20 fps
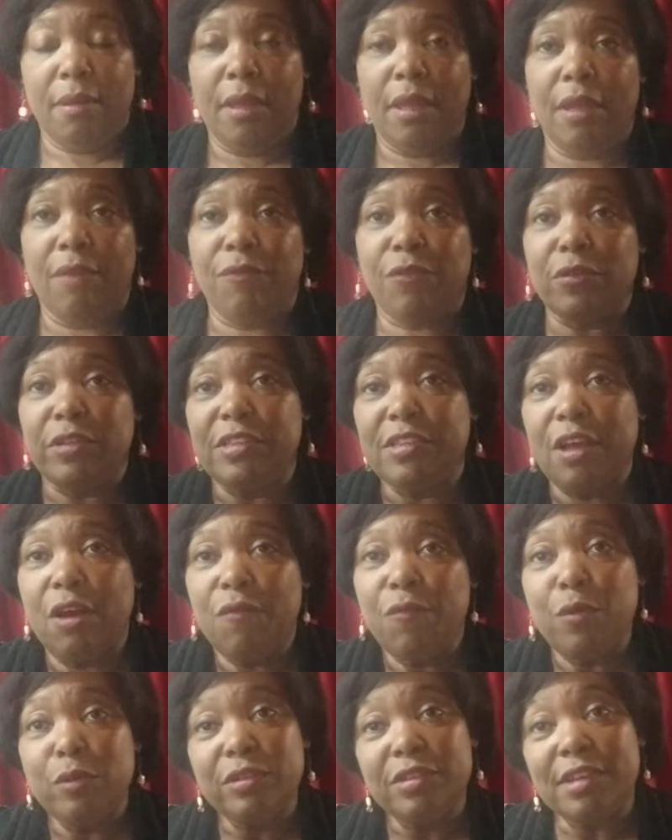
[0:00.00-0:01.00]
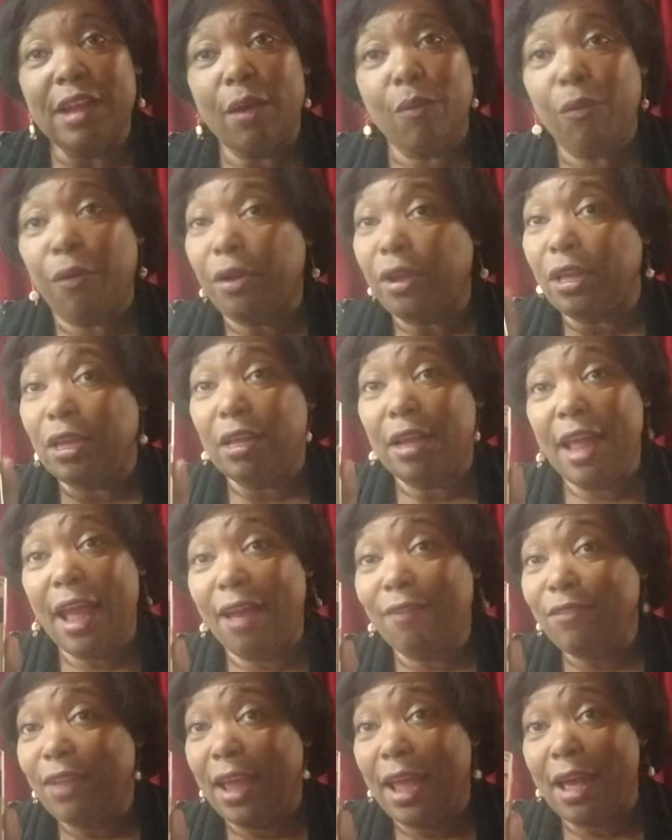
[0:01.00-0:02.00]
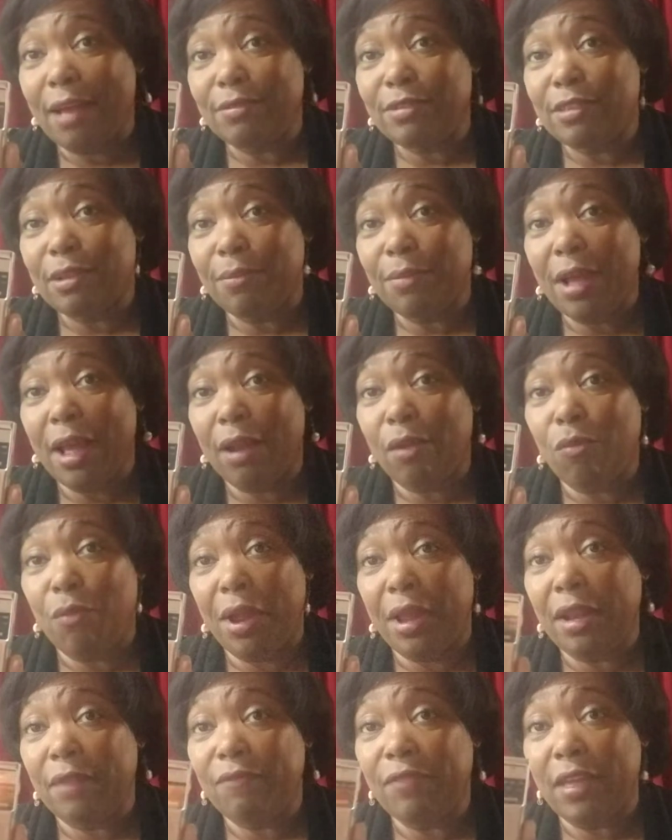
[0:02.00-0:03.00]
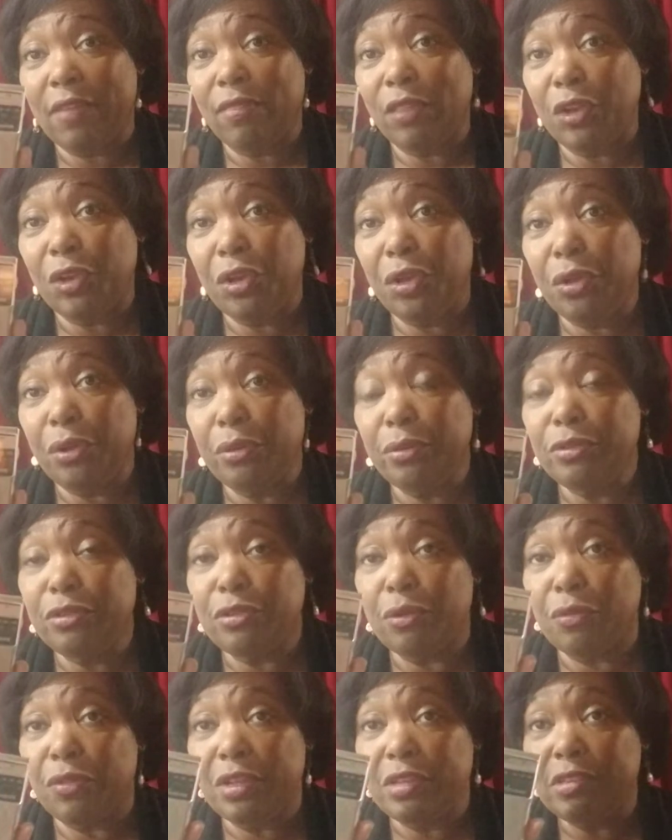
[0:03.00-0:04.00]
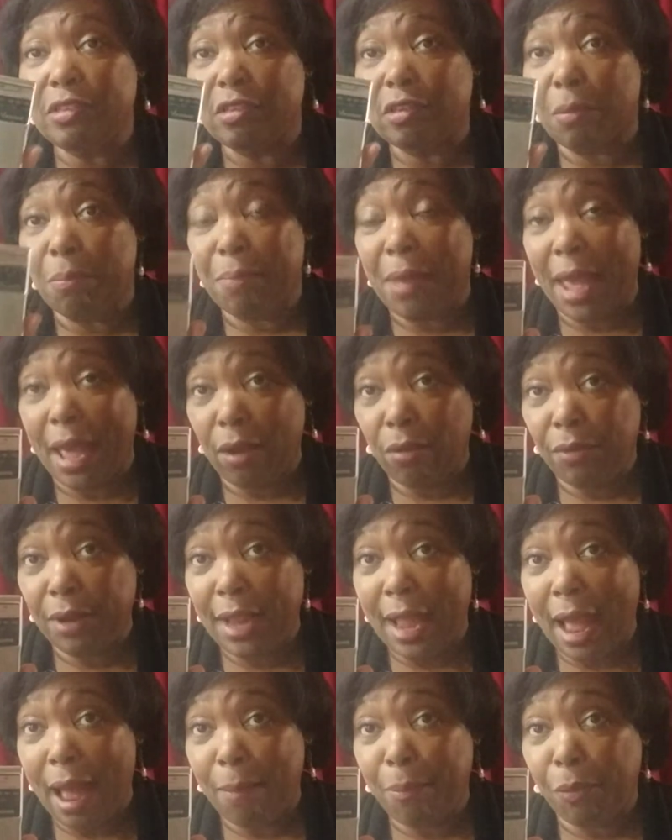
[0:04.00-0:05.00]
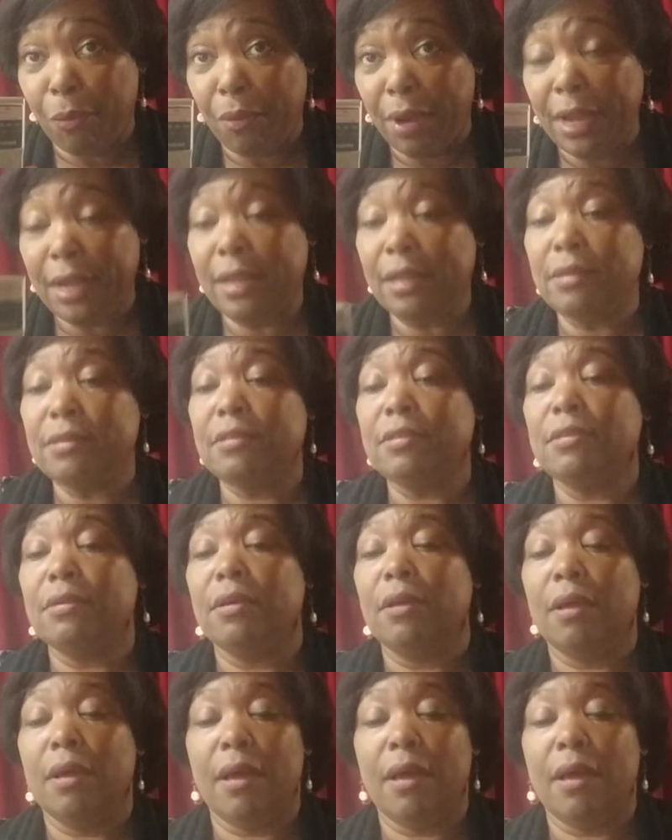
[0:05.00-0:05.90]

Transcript: if your cell phone's not working, you'd have to have some kind of way to get the news. So this is a battery operated